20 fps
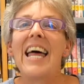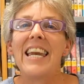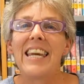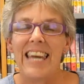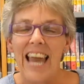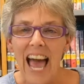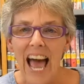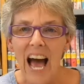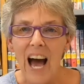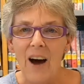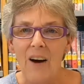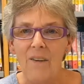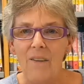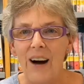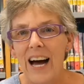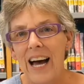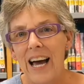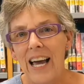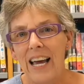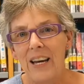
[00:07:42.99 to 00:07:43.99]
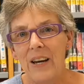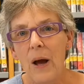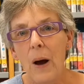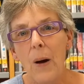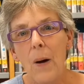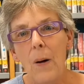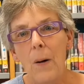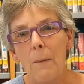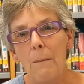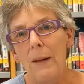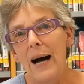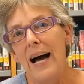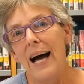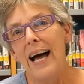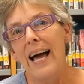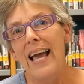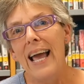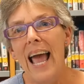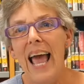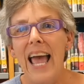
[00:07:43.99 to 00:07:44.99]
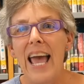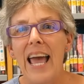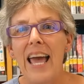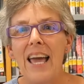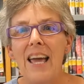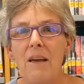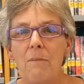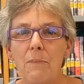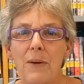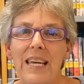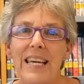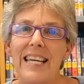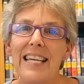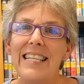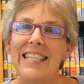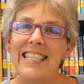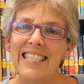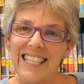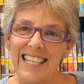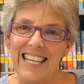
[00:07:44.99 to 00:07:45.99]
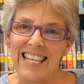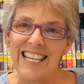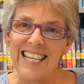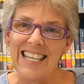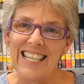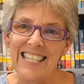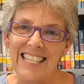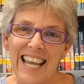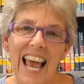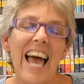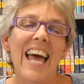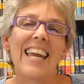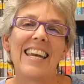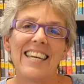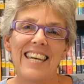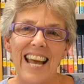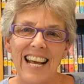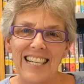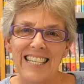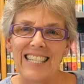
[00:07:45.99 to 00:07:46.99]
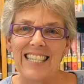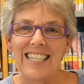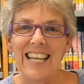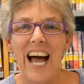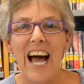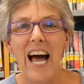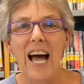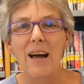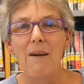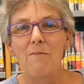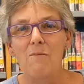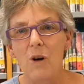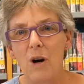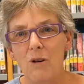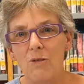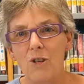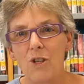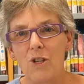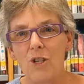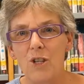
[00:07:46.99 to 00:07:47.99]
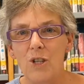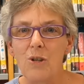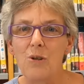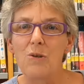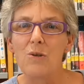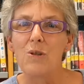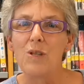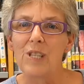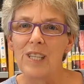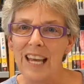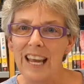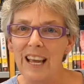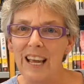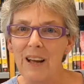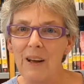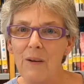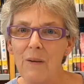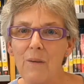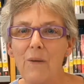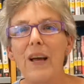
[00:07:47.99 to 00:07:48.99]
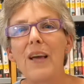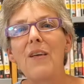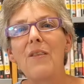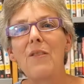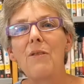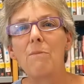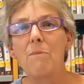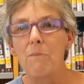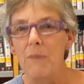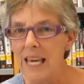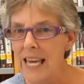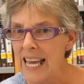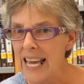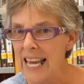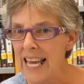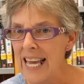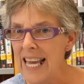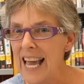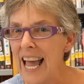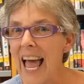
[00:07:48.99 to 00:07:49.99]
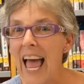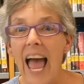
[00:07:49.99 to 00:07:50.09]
Now I know my ABCs. Next time, won't you sing with me?